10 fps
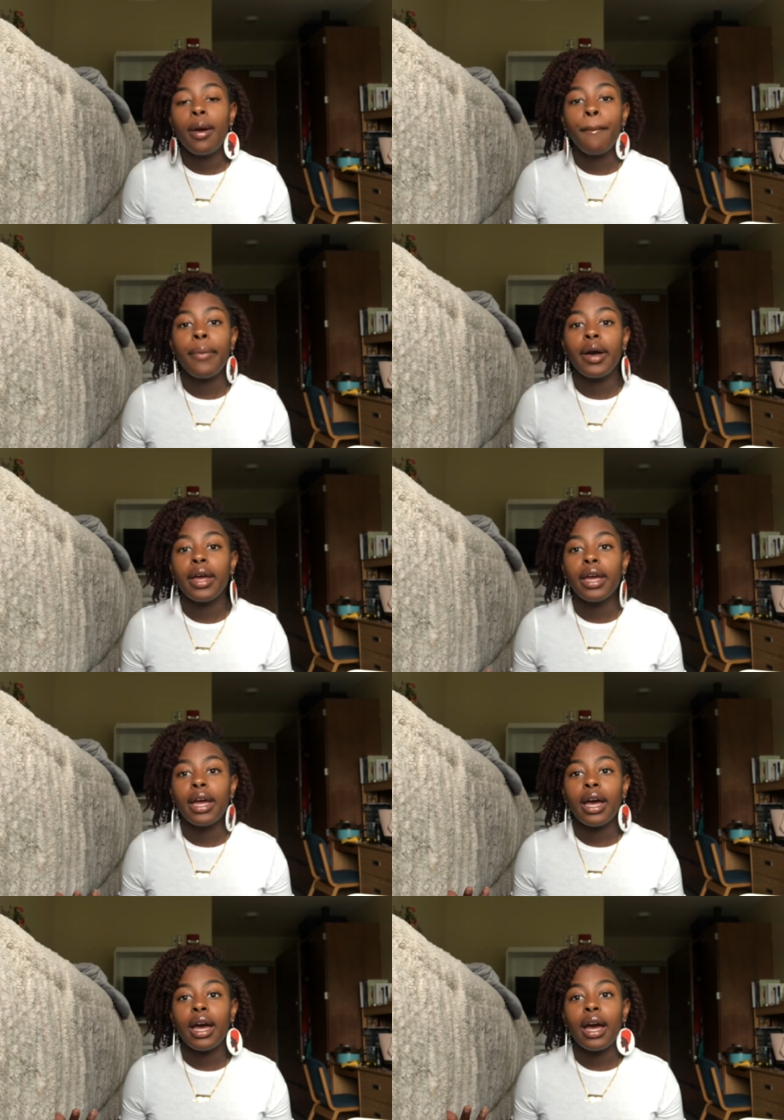But
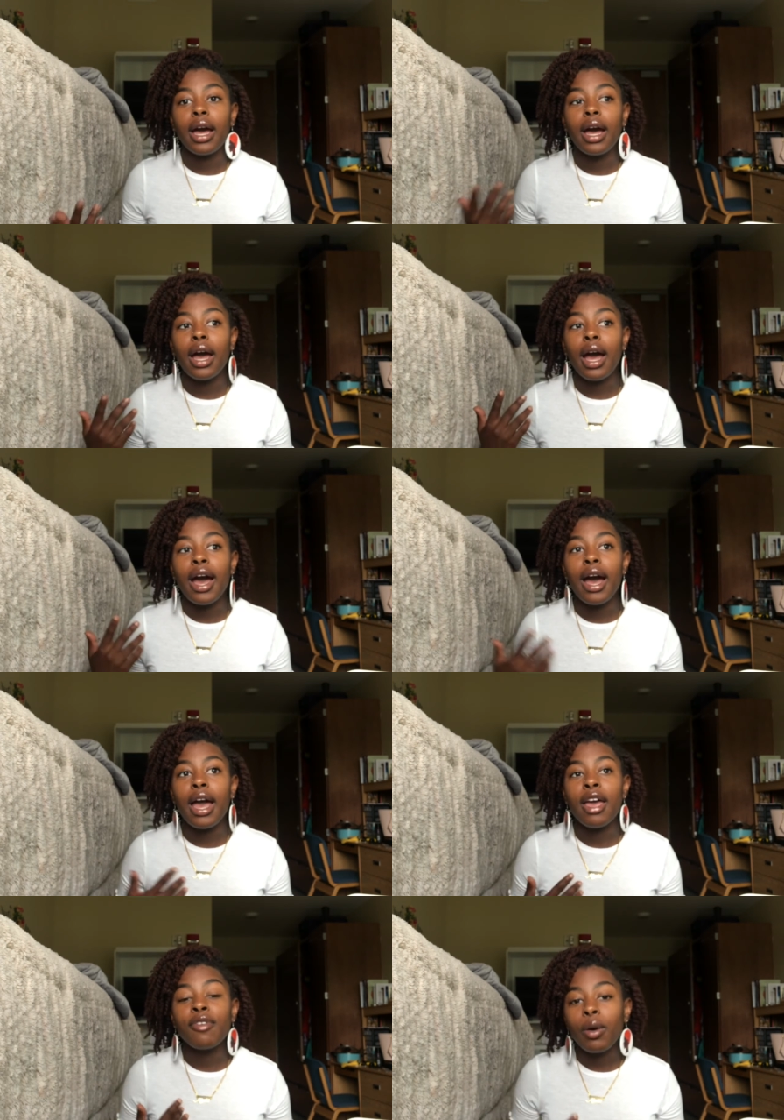
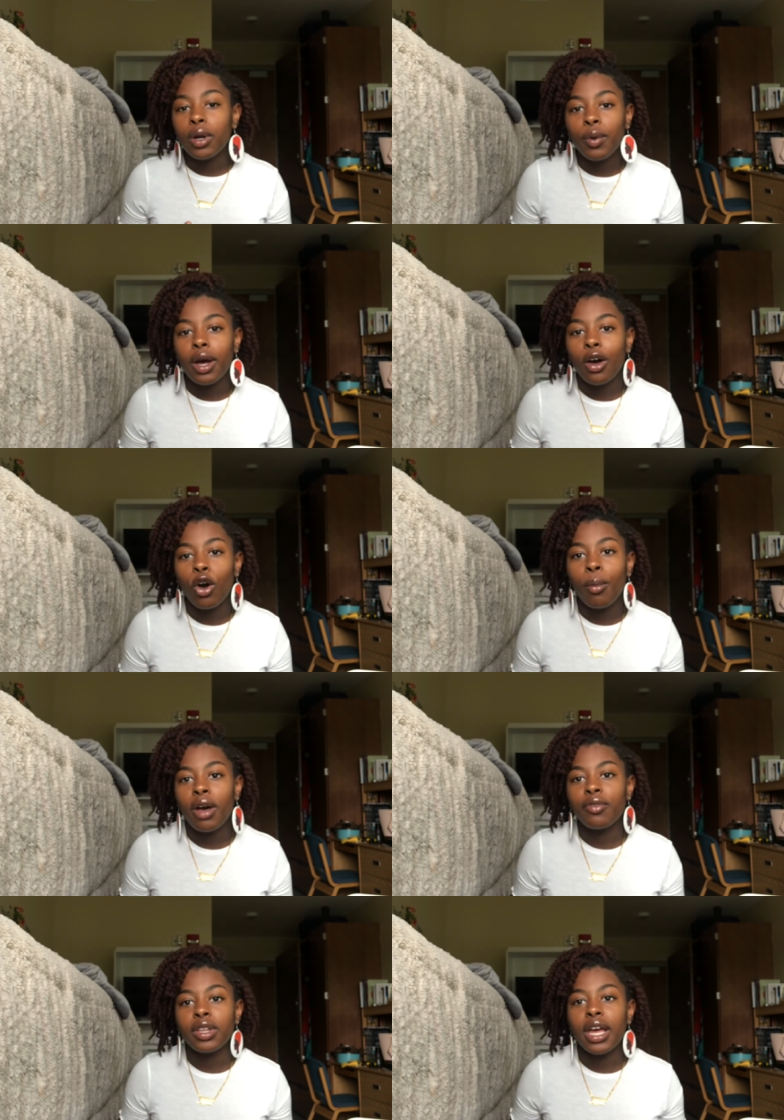if I would have went home,
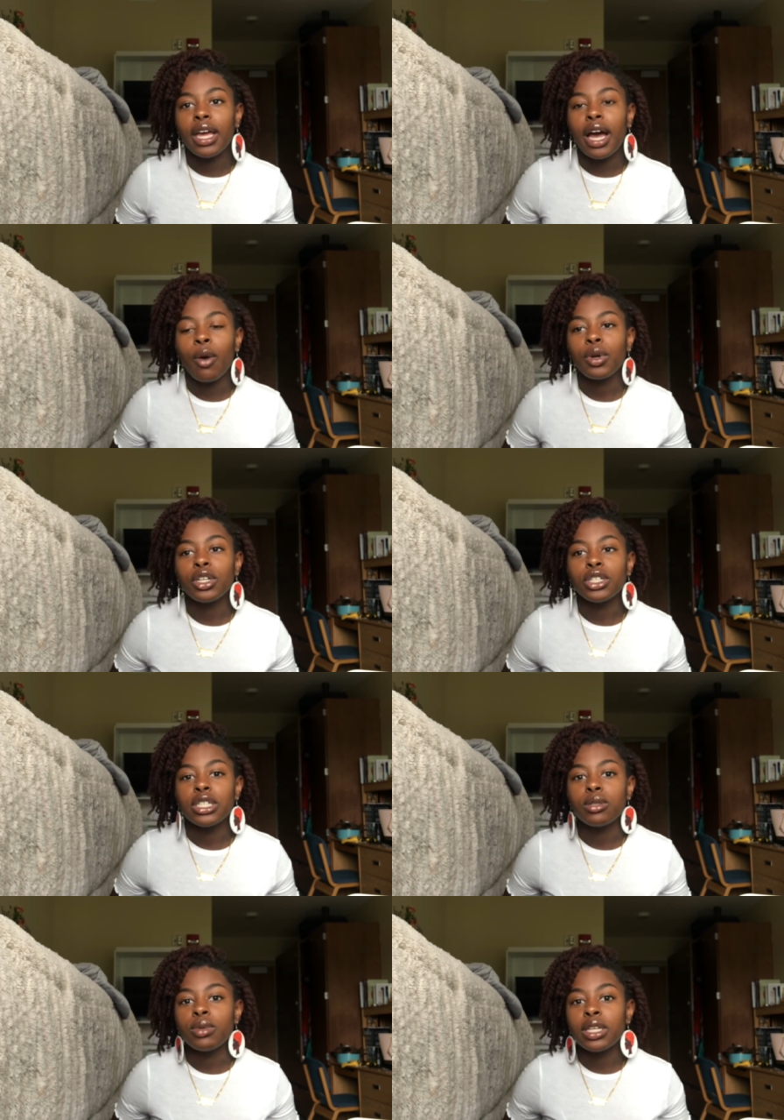I feel like I would have
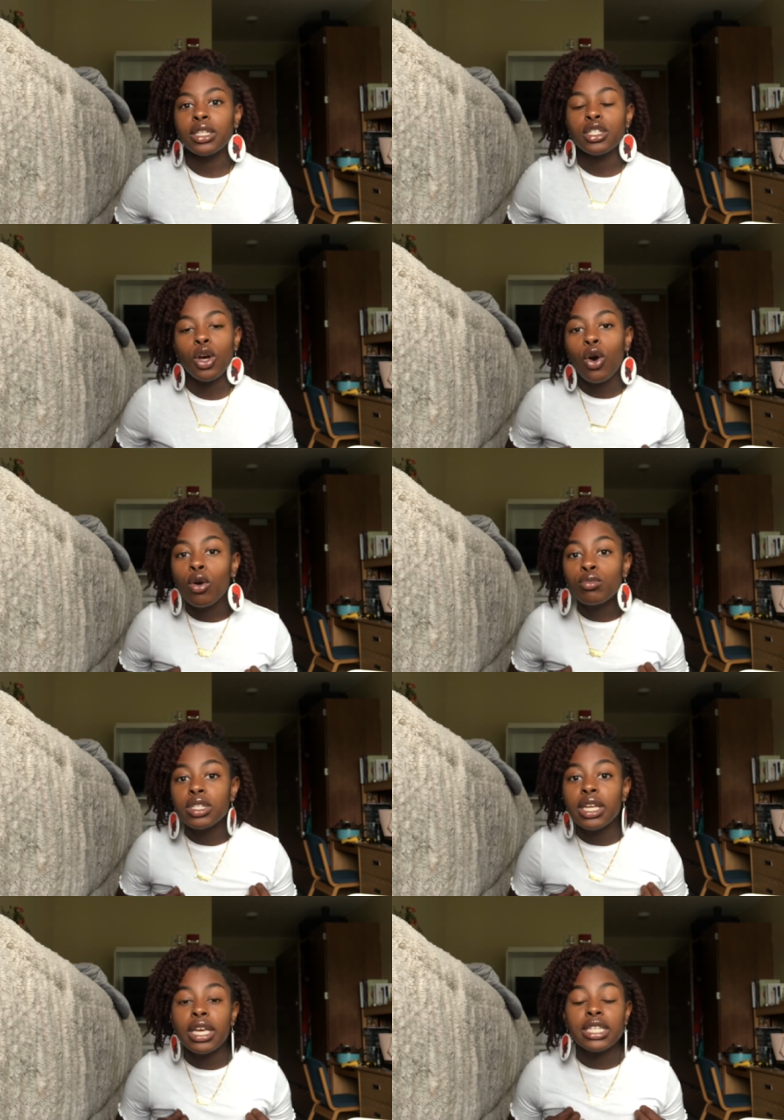just been so
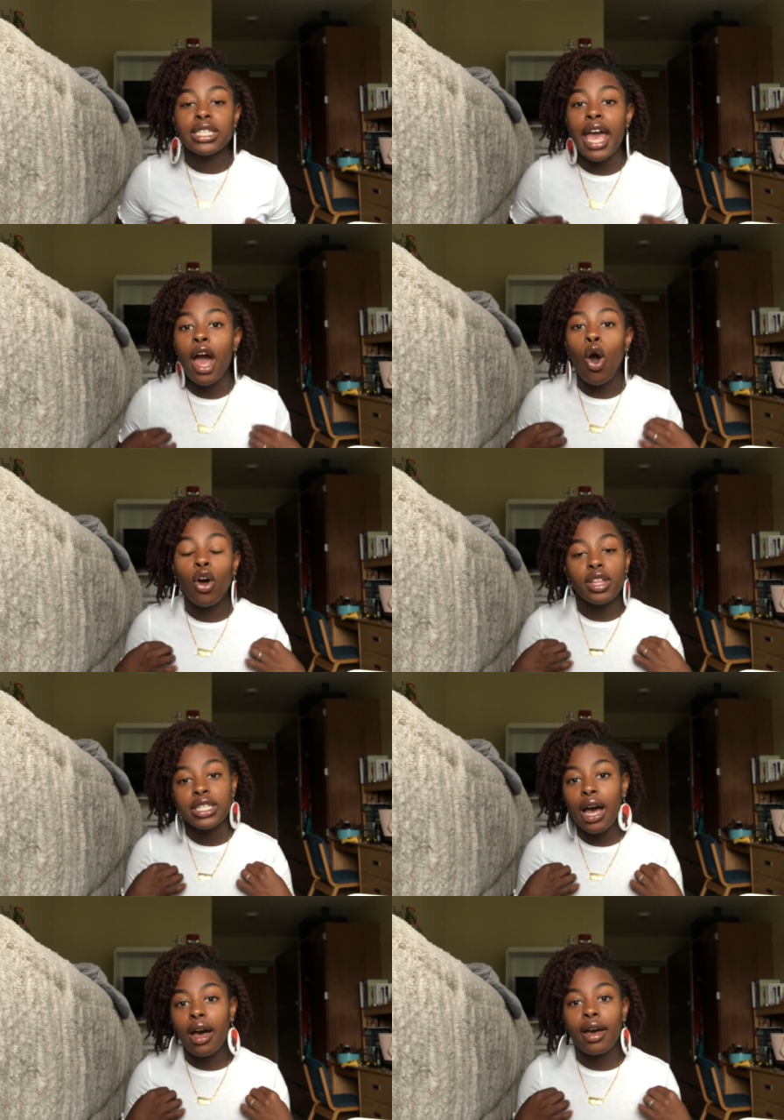homesick, sad all the
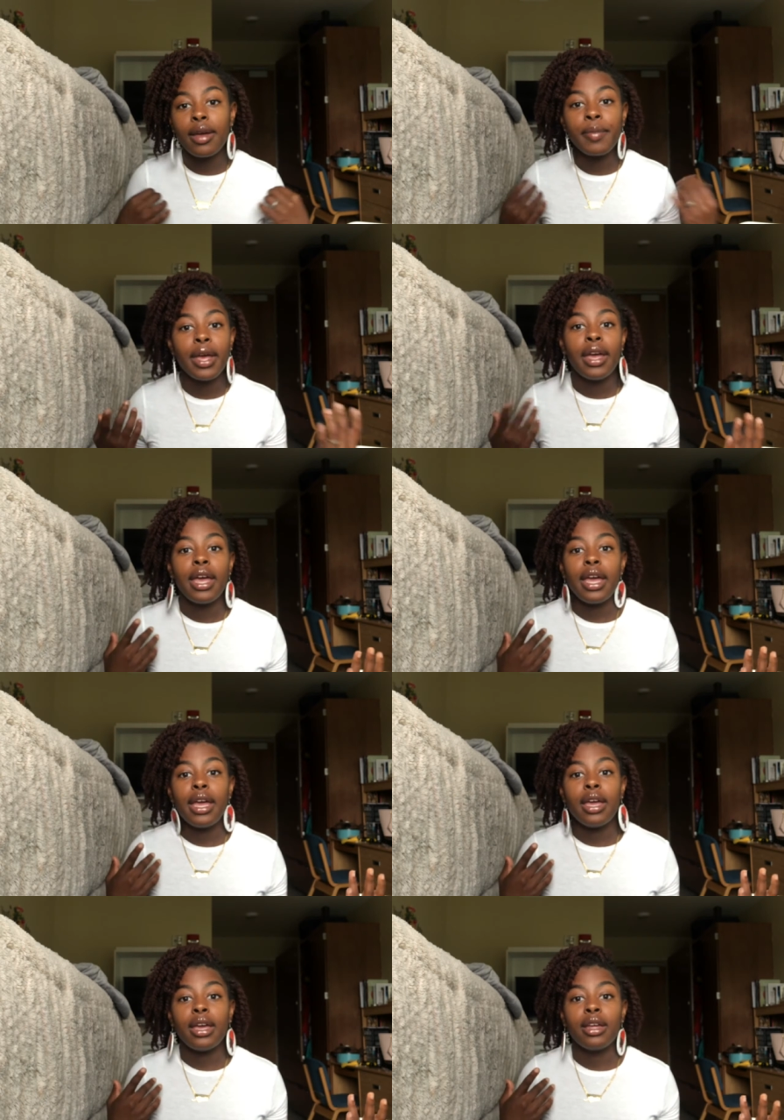time,
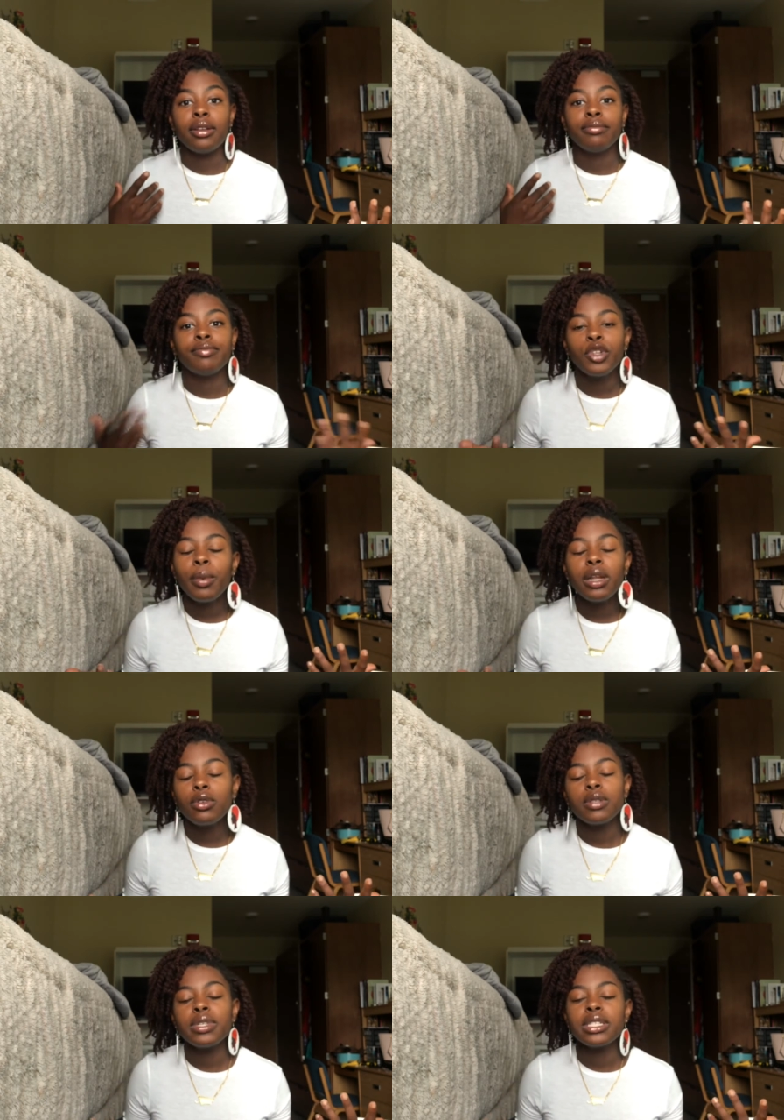and nobody
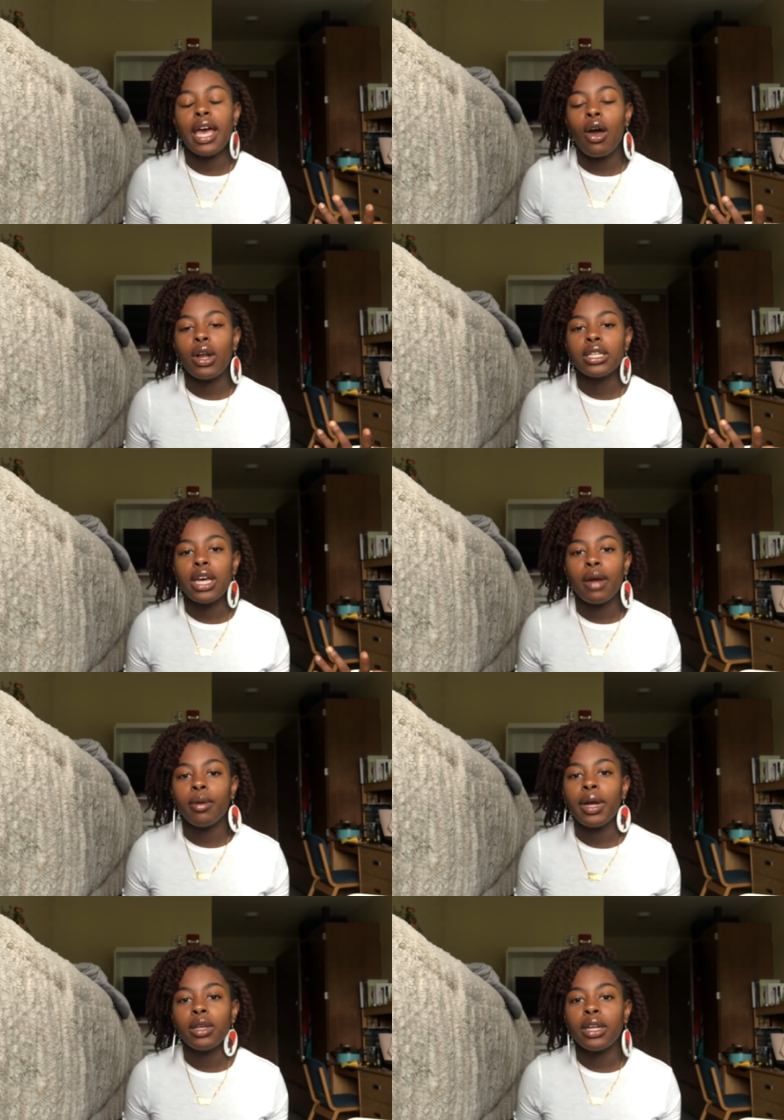wants to be sad all the time.
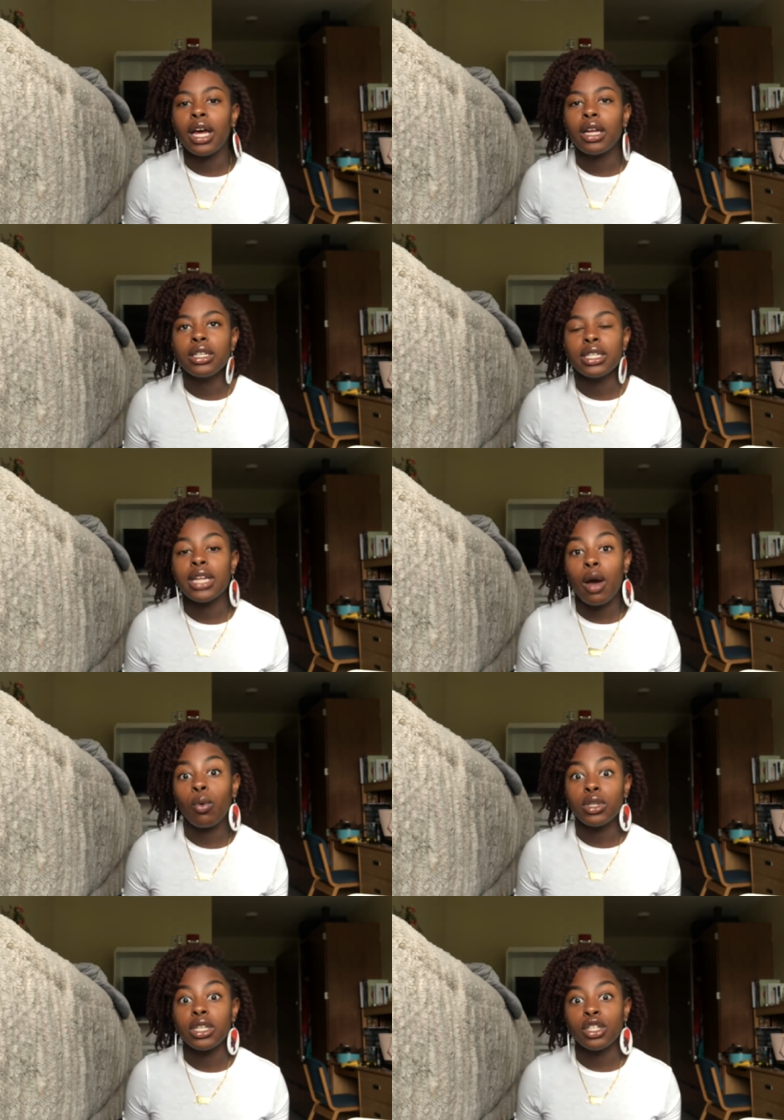Nobody not does not
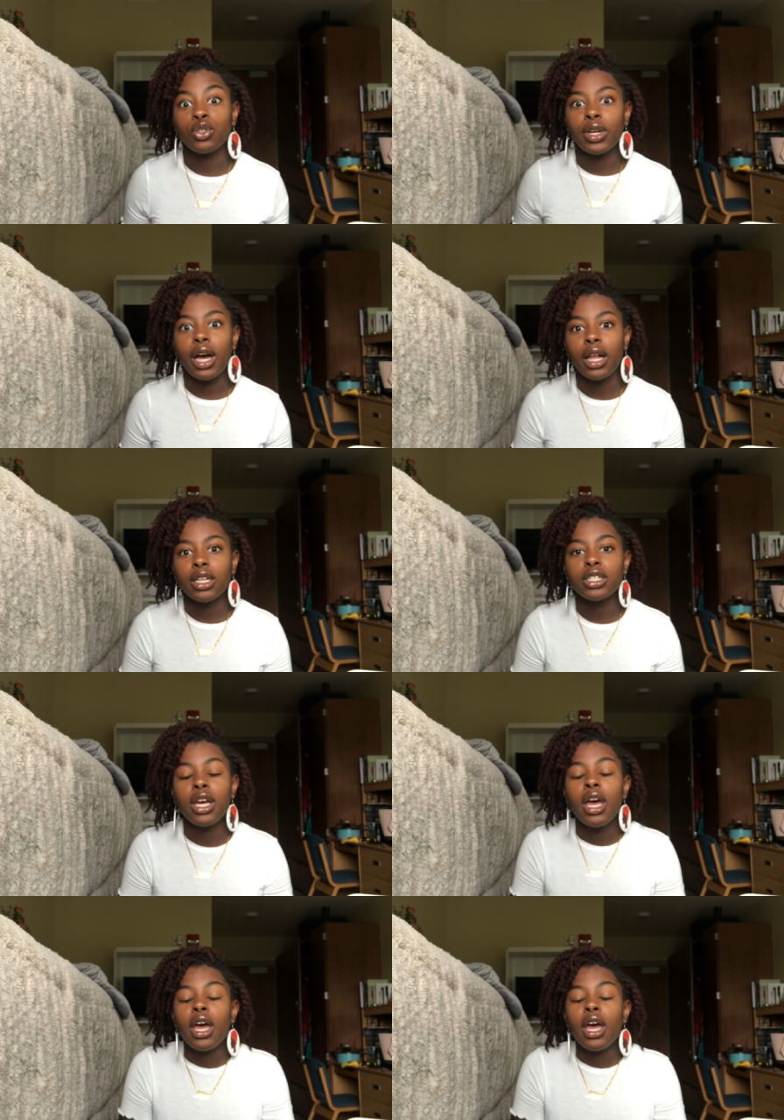want to enjoy college.